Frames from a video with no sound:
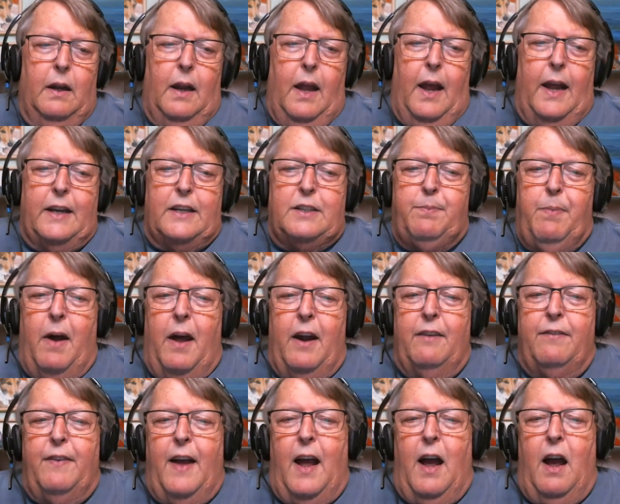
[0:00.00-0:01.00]
like
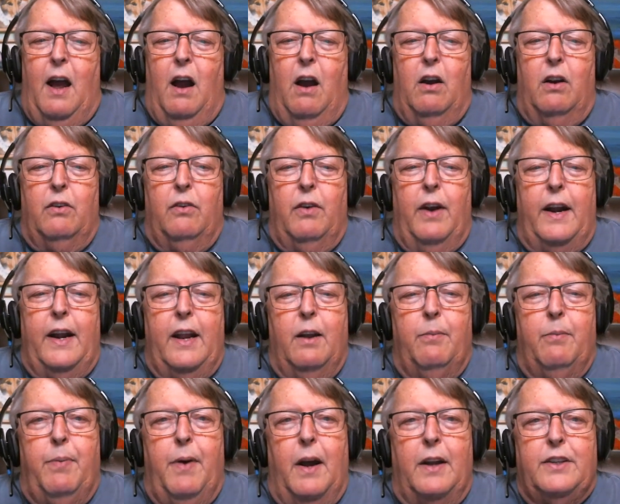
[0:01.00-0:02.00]
Spotify, iHeartRadio,
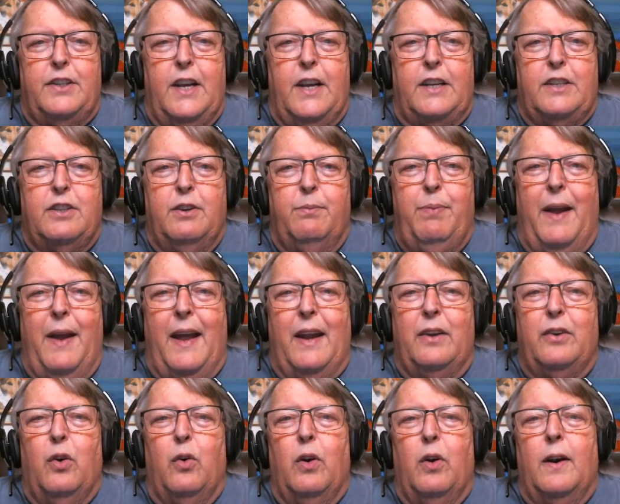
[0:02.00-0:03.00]
Podchaser,
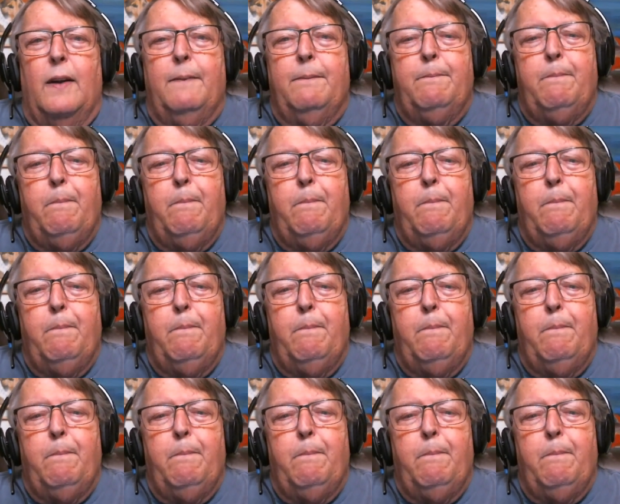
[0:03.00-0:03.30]
Pandora,